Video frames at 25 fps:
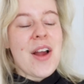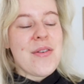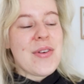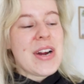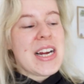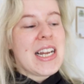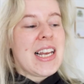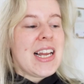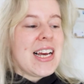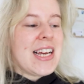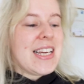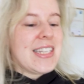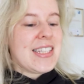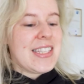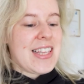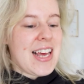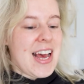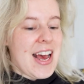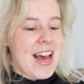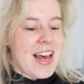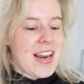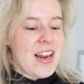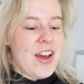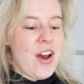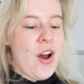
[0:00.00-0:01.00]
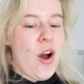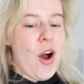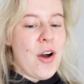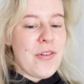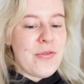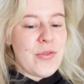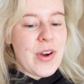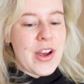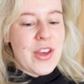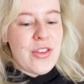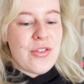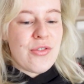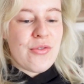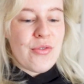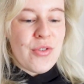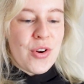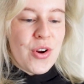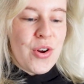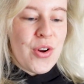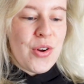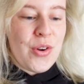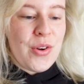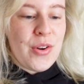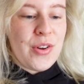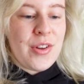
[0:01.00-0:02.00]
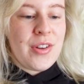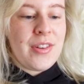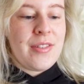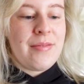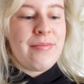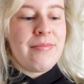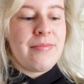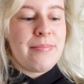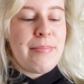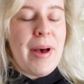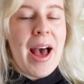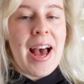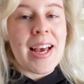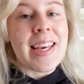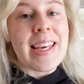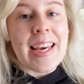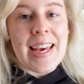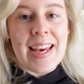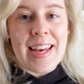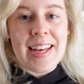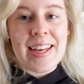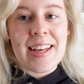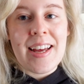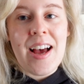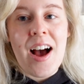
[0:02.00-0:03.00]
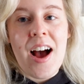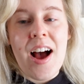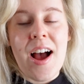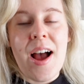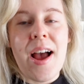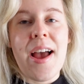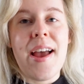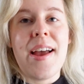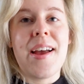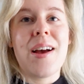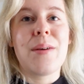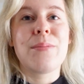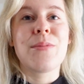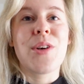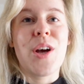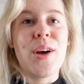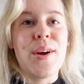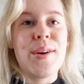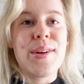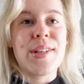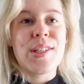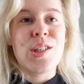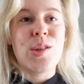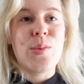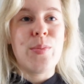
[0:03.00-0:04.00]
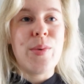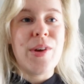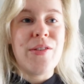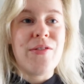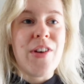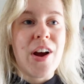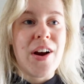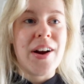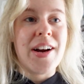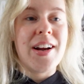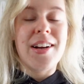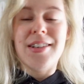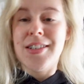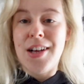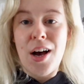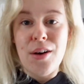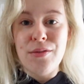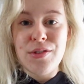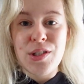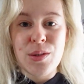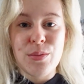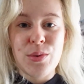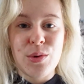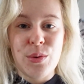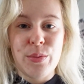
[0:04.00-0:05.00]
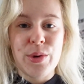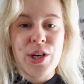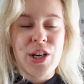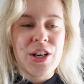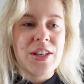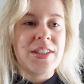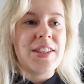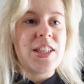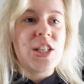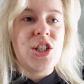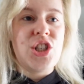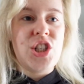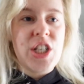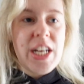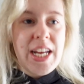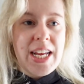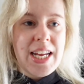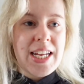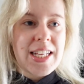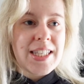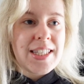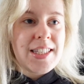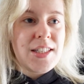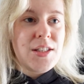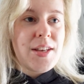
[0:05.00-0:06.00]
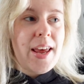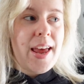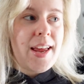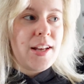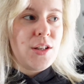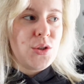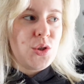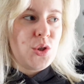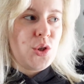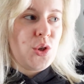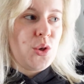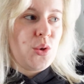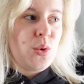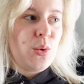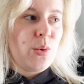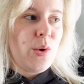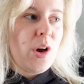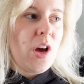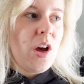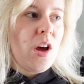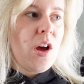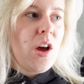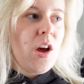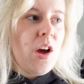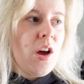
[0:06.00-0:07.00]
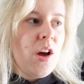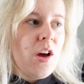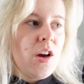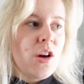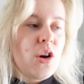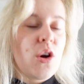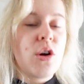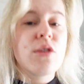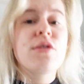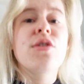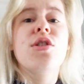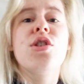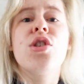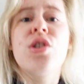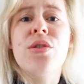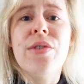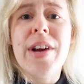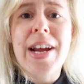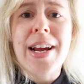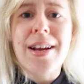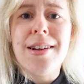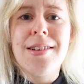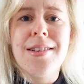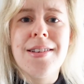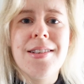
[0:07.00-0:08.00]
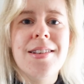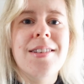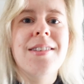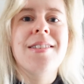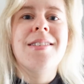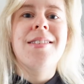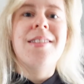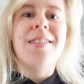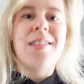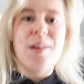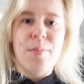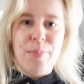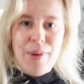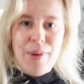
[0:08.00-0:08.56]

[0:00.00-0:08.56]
I realized that halfway through packing, I am going to be very uncomfortable because the jeans tend to constrict the